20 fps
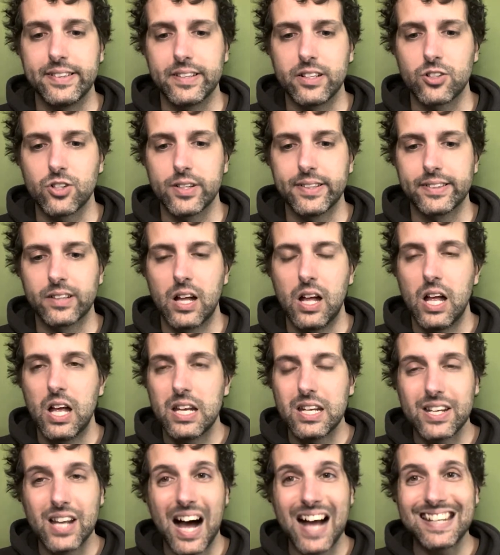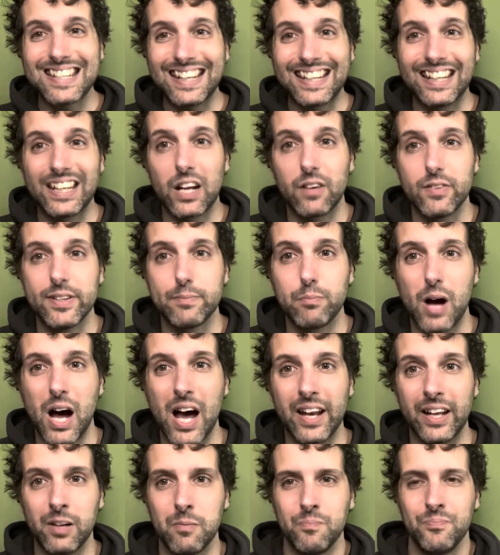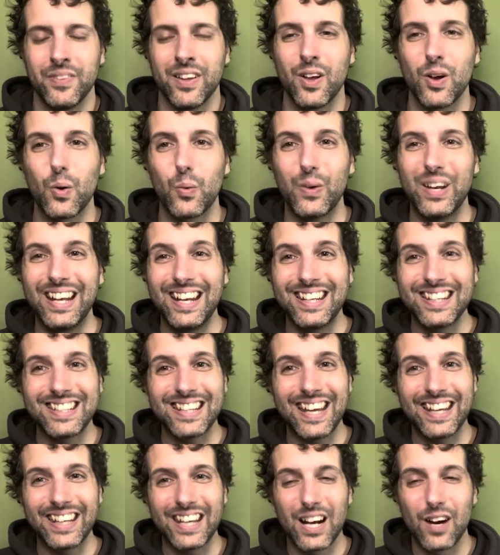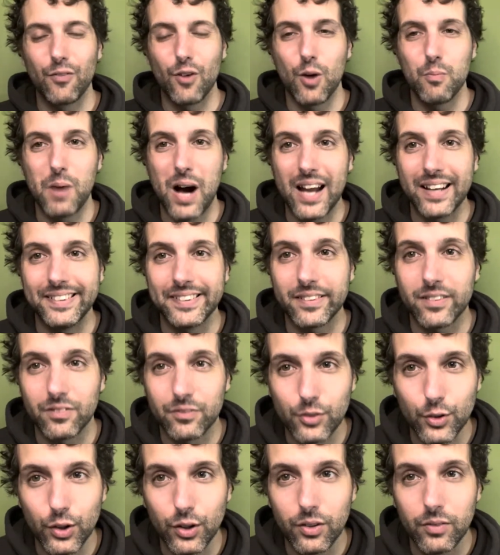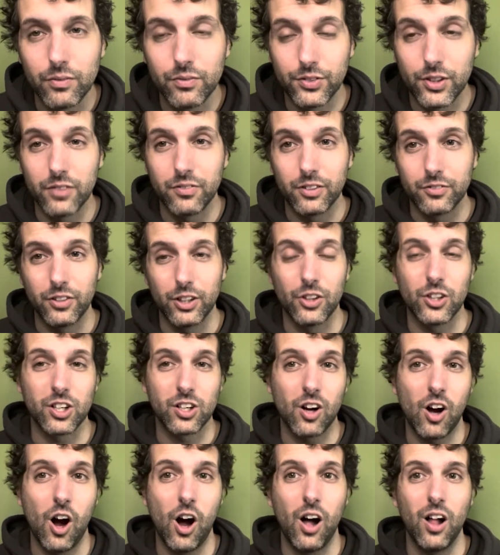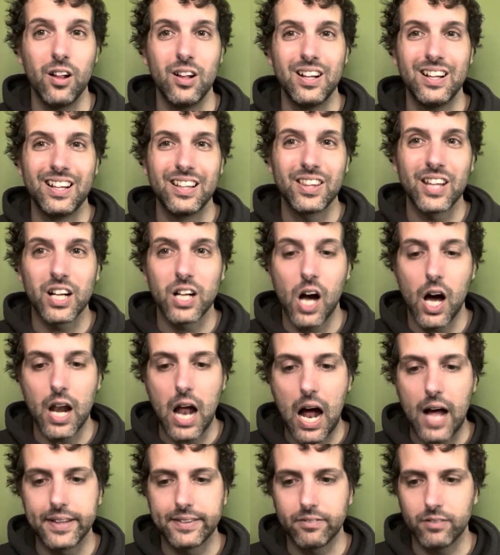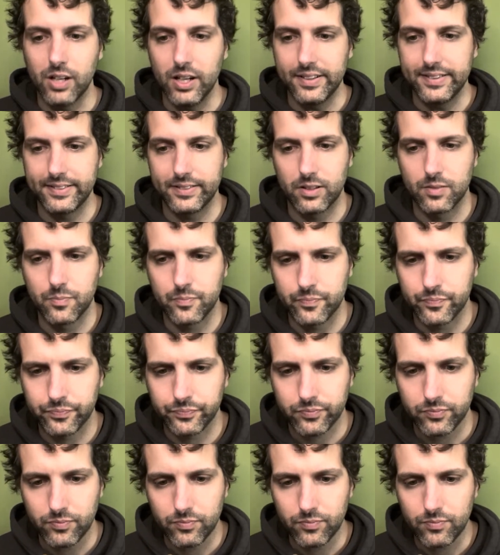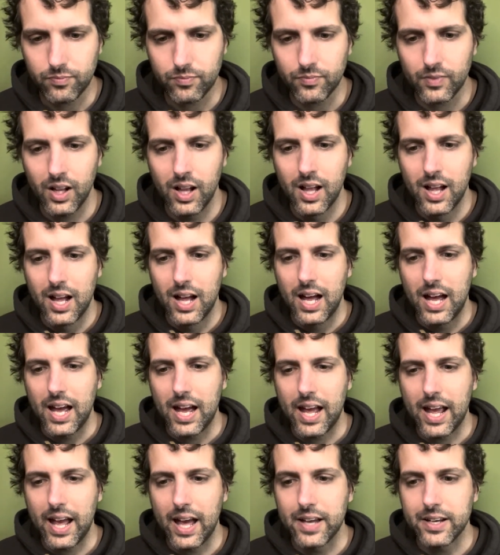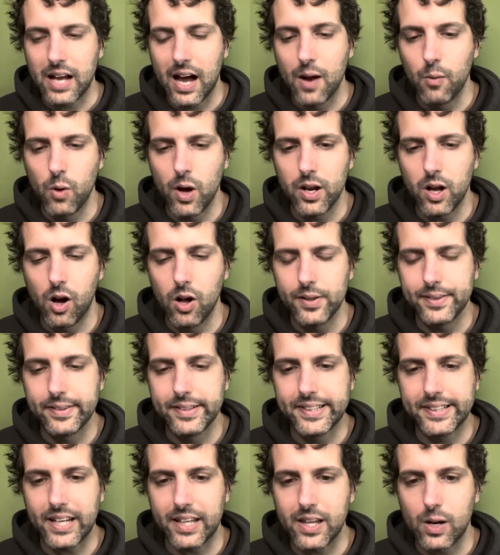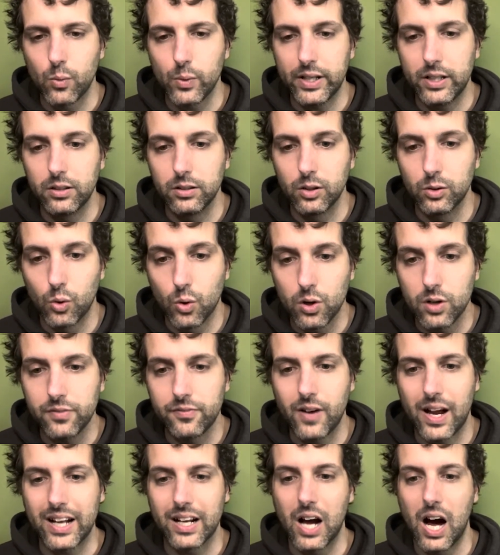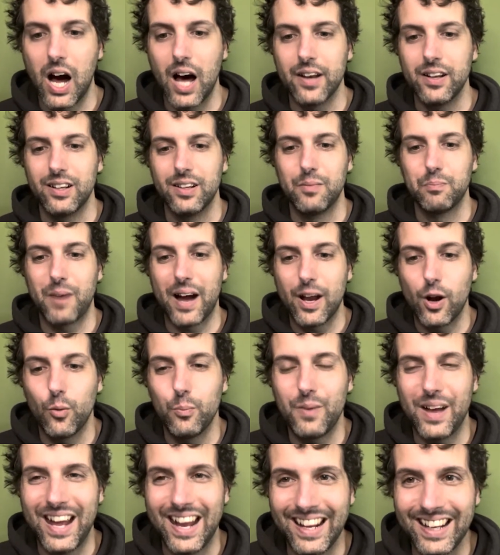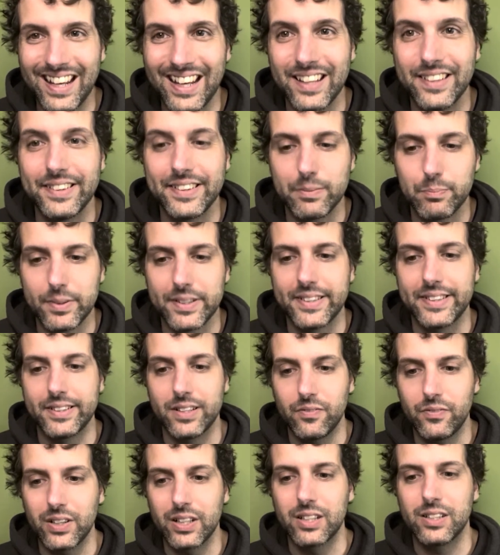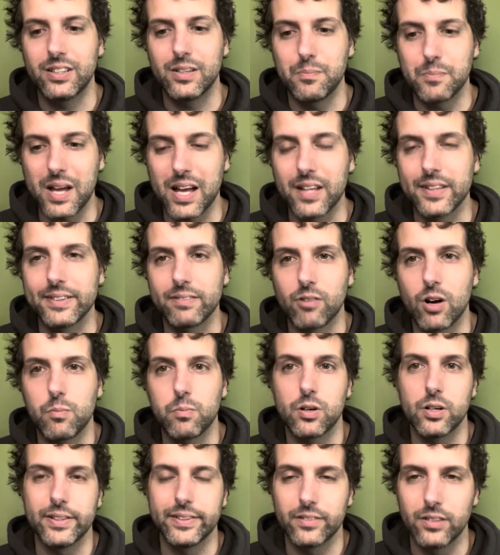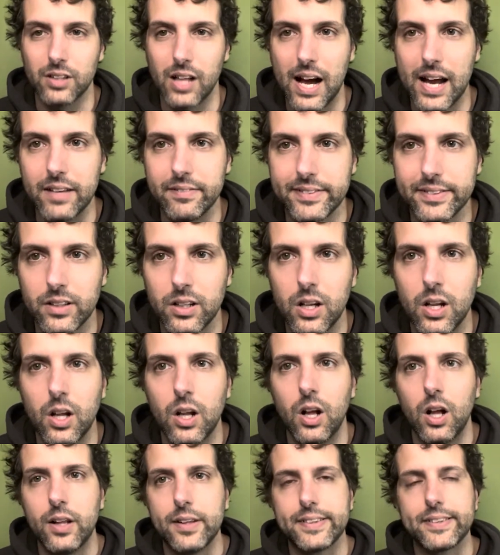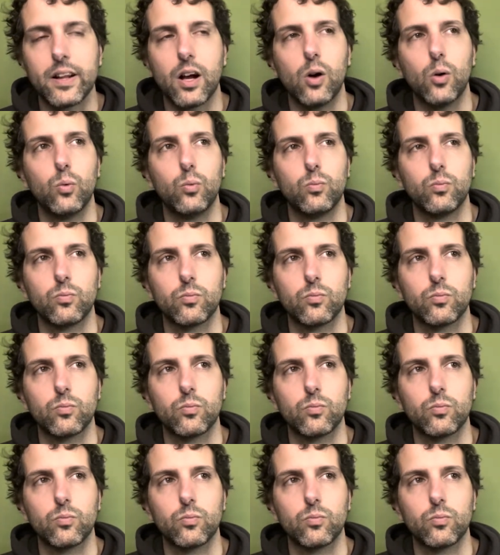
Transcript: and just not taking care of his body we need to take care of our bodies to fill to fulfill the call that god has for us and I want to also say that we glorify God by obeying his specific demands for our personal lives. So